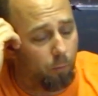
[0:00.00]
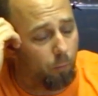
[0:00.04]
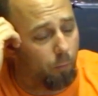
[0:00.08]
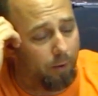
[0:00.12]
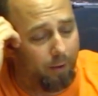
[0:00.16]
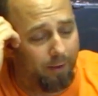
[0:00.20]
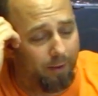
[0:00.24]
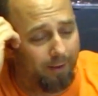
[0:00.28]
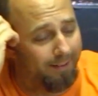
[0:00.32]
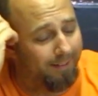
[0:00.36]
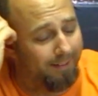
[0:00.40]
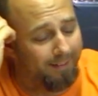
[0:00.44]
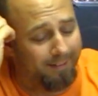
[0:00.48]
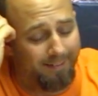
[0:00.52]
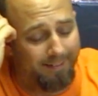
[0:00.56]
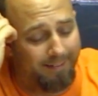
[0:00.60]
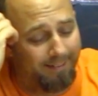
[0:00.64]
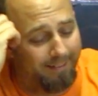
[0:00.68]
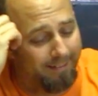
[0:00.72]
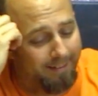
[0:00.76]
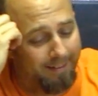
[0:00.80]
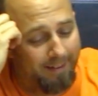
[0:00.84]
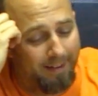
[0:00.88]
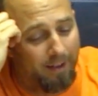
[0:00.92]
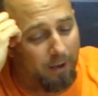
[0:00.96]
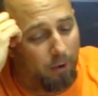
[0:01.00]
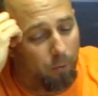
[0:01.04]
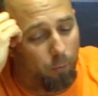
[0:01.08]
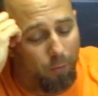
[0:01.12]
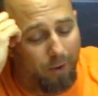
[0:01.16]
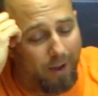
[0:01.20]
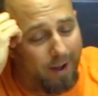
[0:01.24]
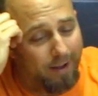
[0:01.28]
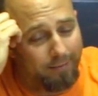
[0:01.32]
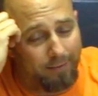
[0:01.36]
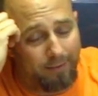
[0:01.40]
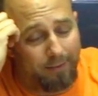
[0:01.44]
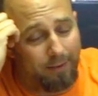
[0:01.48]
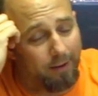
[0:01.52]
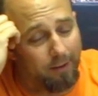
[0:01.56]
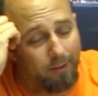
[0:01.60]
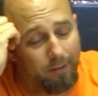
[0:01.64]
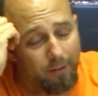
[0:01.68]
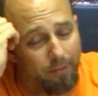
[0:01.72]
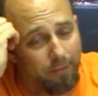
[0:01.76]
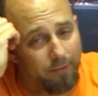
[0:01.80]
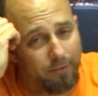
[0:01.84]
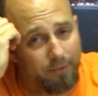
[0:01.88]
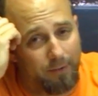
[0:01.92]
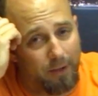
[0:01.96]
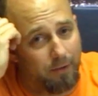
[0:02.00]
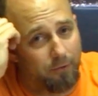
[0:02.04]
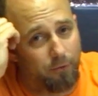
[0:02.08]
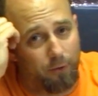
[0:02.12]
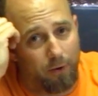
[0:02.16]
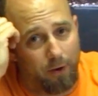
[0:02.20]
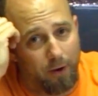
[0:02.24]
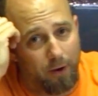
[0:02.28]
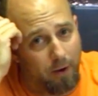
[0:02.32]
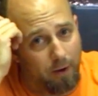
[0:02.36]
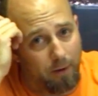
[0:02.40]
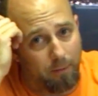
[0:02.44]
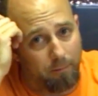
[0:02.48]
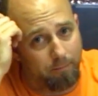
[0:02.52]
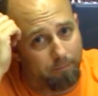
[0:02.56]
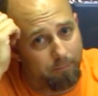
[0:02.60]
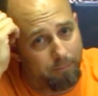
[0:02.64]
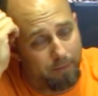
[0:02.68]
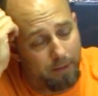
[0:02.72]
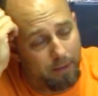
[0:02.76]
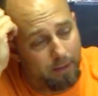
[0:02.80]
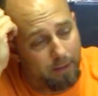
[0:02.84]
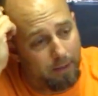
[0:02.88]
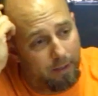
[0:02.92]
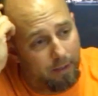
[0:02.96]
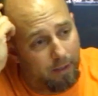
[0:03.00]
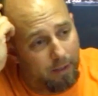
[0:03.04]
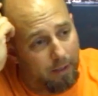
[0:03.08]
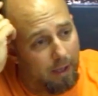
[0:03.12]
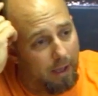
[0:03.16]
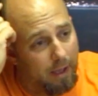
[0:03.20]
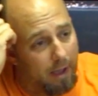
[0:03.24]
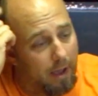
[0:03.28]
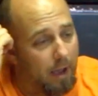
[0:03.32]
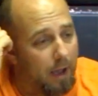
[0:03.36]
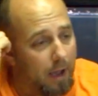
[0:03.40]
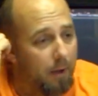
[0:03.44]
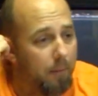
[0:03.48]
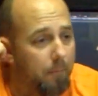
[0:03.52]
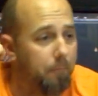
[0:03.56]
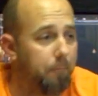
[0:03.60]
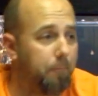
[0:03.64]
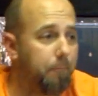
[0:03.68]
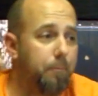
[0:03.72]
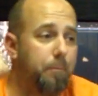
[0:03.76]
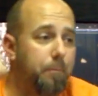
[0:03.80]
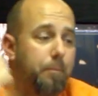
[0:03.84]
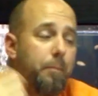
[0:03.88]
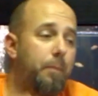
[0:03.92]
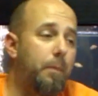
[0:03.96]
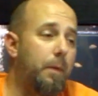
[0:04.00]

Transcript: we got the deal of the century on them.